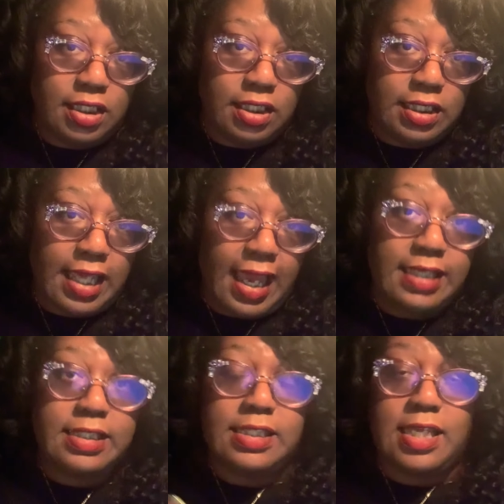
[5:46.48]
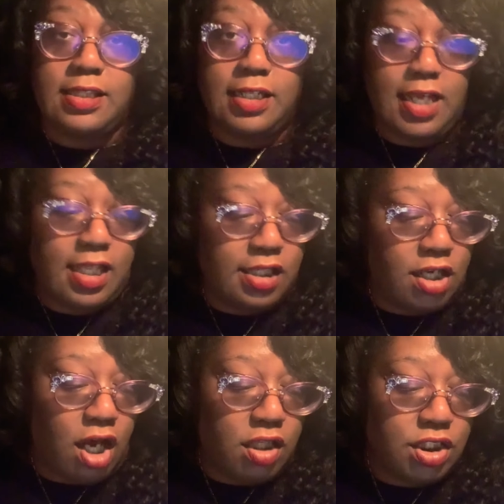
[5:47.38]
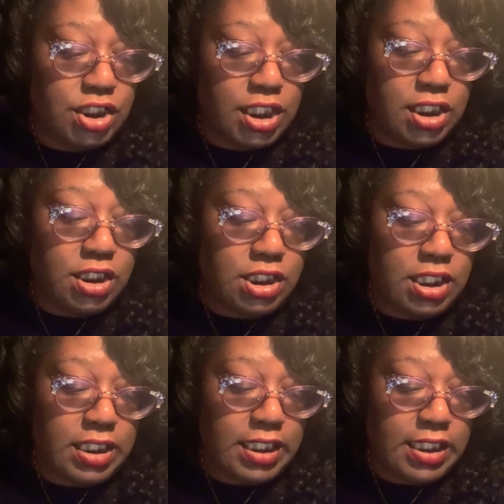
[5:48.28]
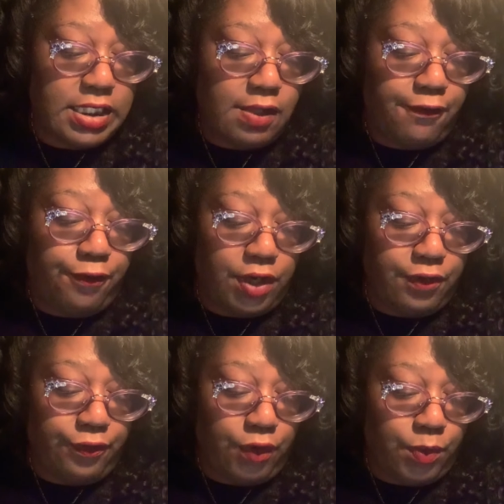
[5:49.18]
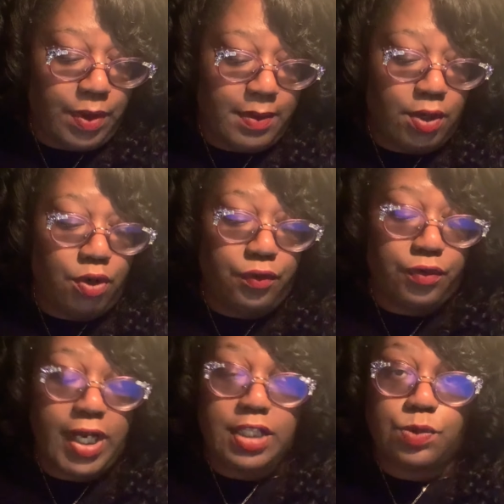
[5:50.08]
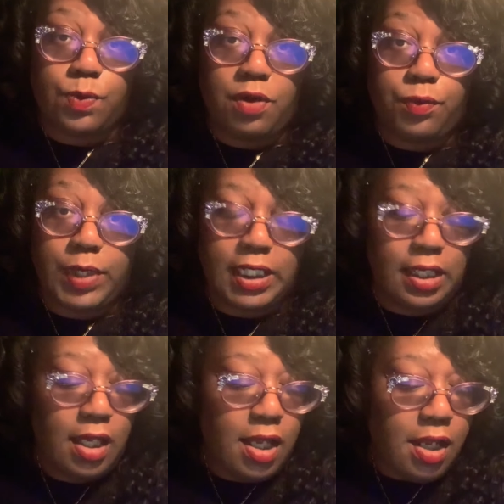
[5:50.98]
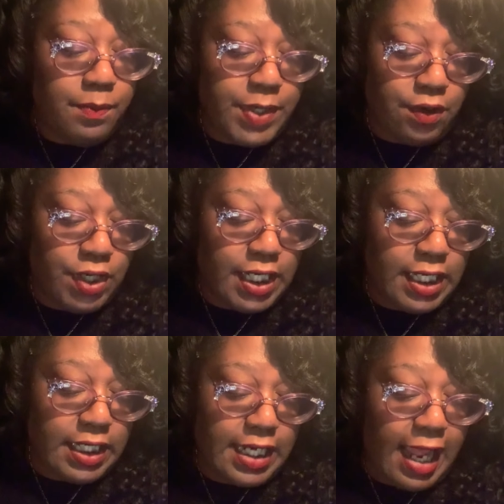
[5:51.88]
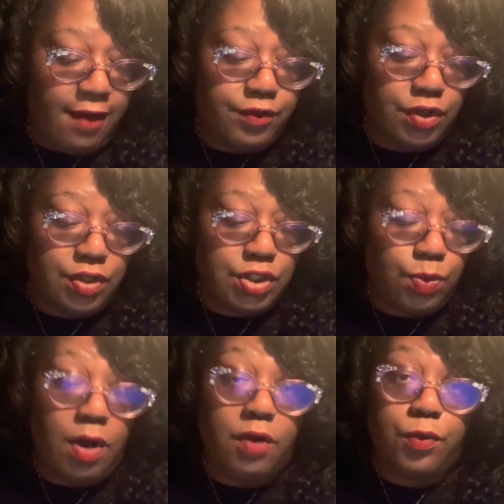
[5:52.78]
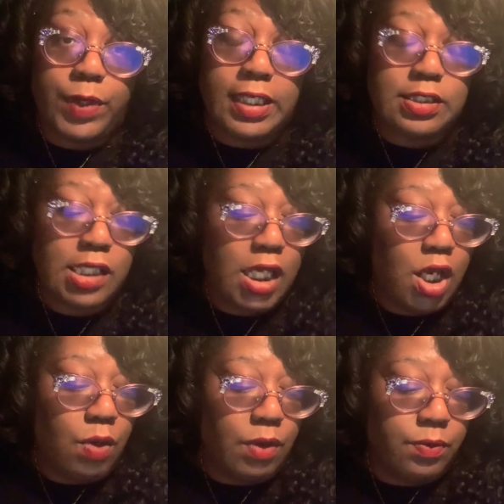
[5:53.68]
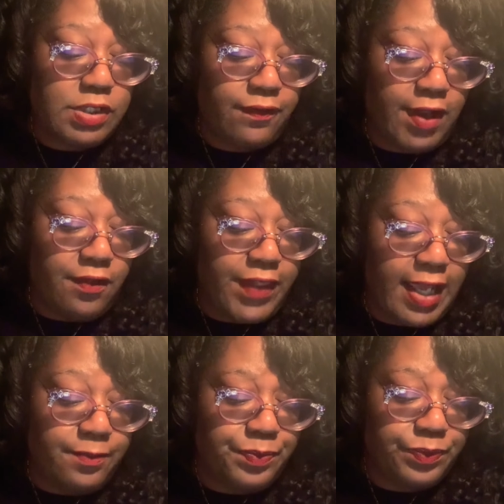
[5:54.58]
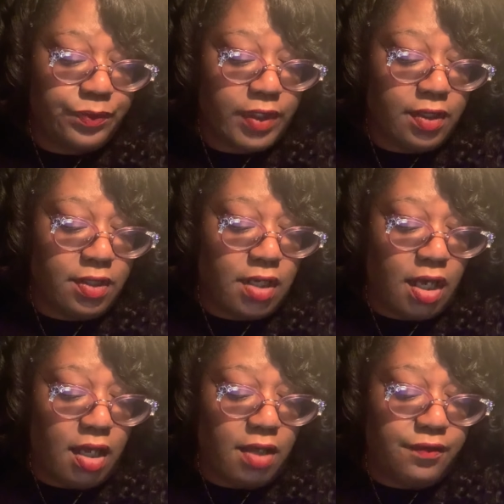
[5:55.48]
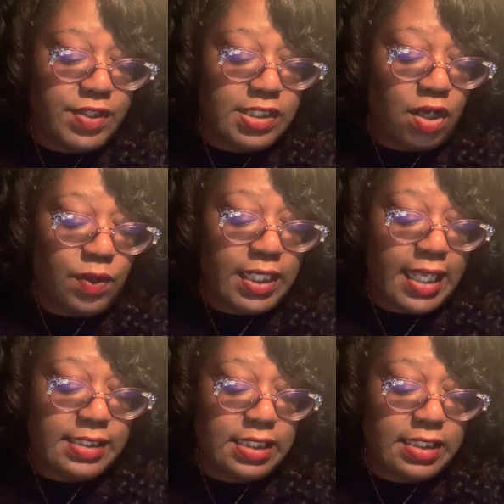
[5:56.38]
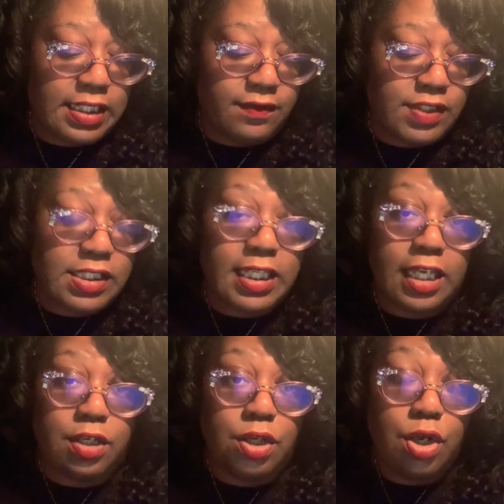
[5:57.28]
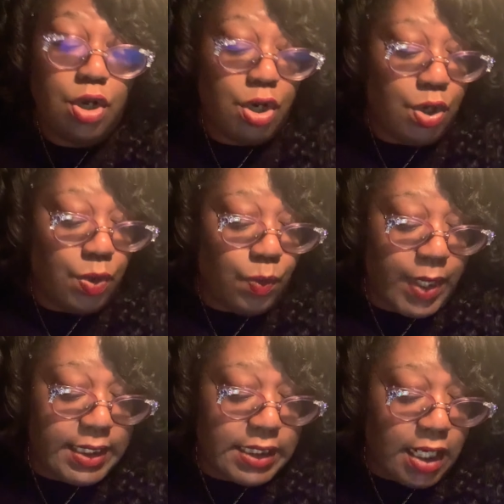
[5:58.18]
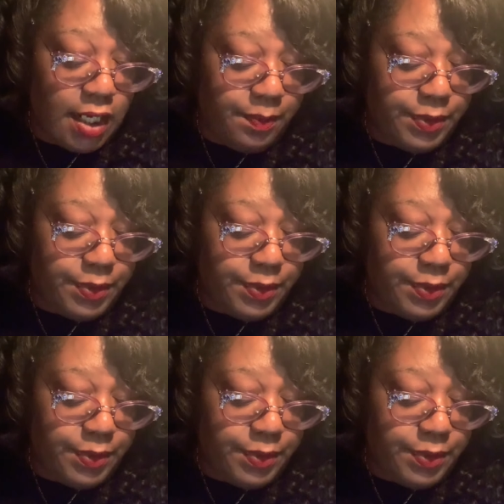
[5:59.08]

the astaxanthin and the collagen, to these 44 women over a 12-week period. And after 12 weeks, what was found that viscoelasticity of the skin went up,